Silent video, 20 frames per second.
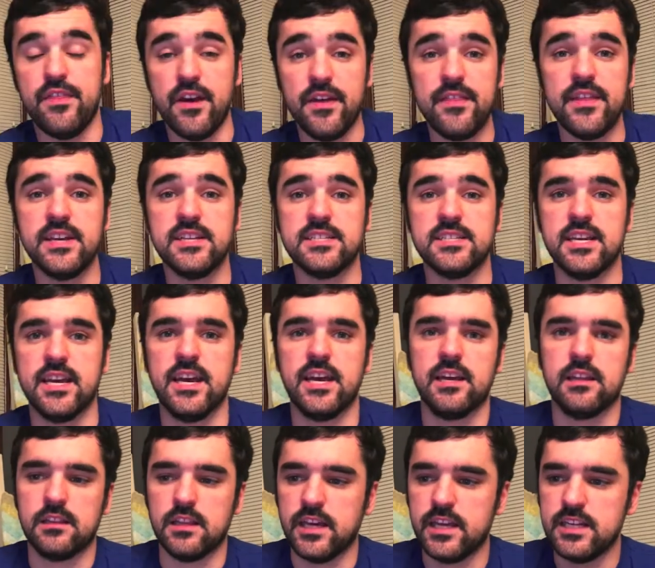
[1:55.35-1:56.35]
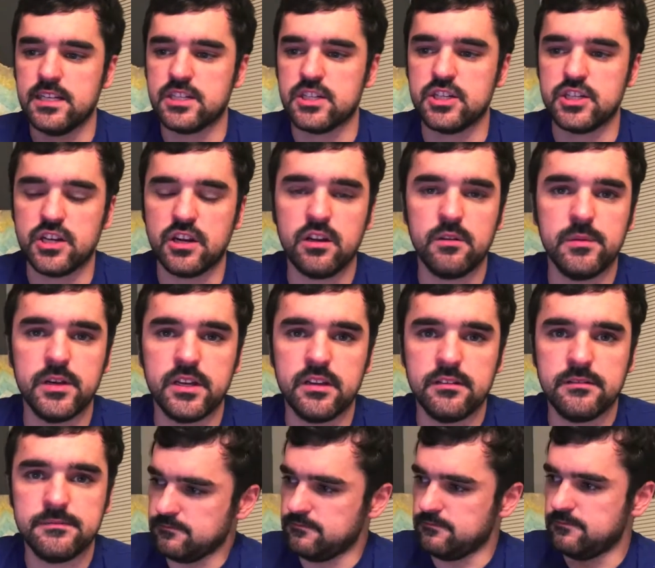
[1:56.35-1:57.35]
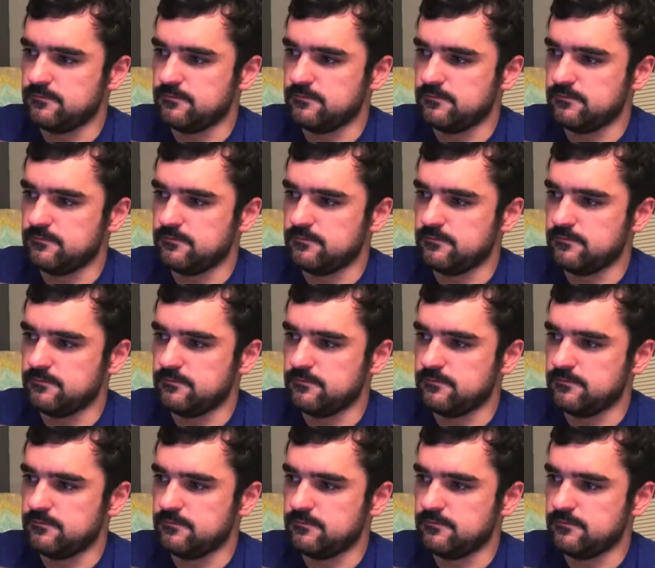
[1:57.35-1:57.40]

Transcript: Then they say, ladies and gentlemen,